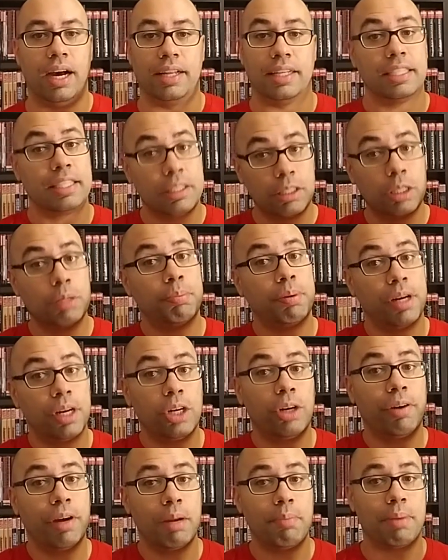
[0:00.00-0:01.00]
this is
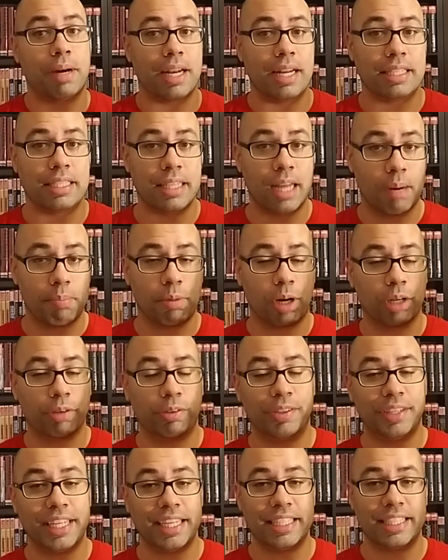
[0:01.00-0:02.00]
superhero-y, but it's not
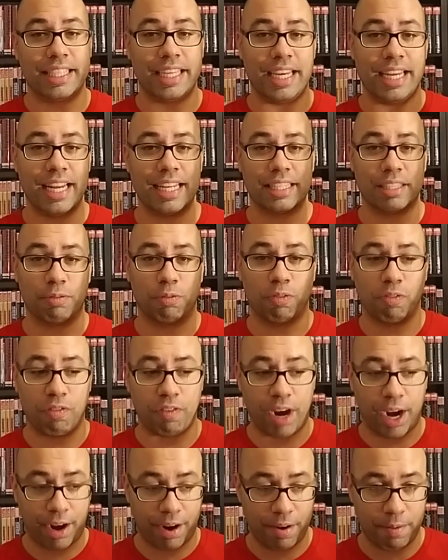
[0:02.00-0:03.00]
Marvel, DC, and it's a
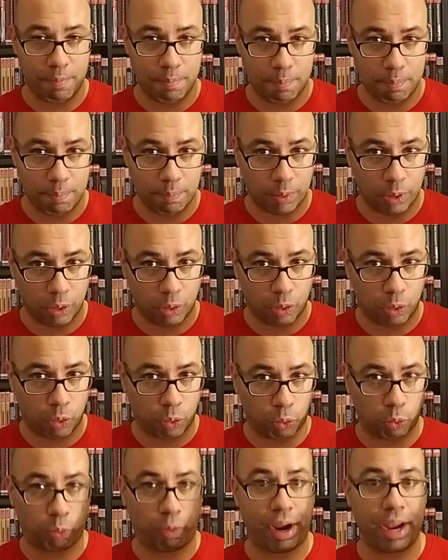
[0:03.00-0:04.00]
very
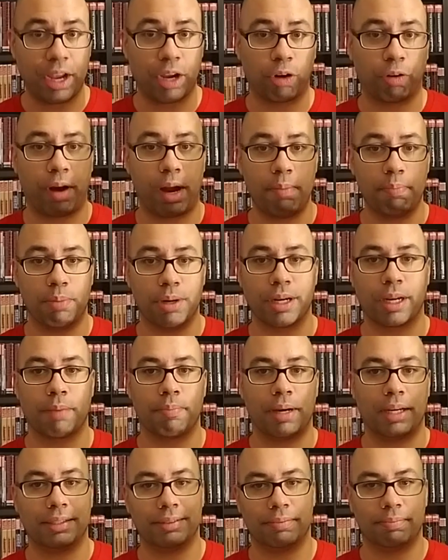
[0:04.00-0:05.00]
great book
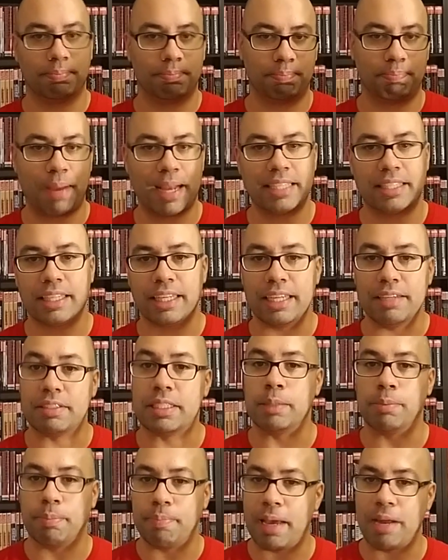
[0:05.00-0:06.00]
about basically if
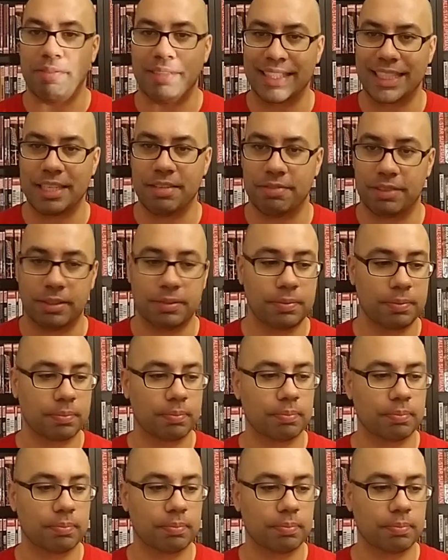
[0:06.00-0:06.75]
Superman was evil.